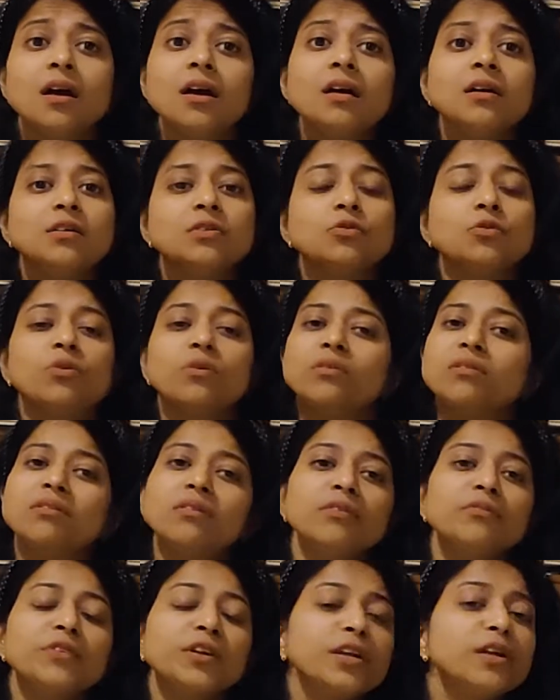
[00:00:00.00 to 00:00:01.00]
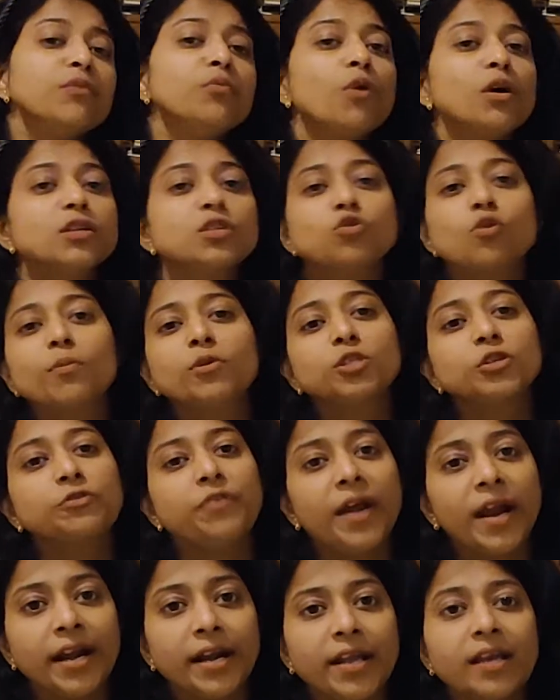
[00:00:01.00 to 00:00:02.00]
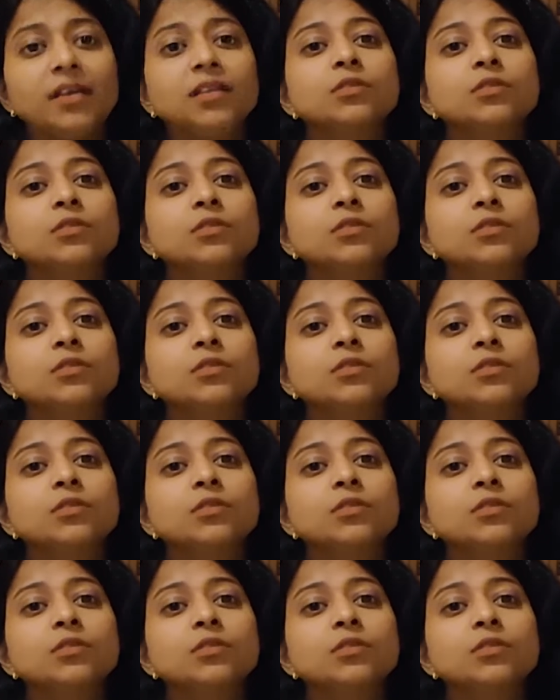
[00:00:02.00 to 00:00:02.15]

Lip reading: So we didn't want so much of headache.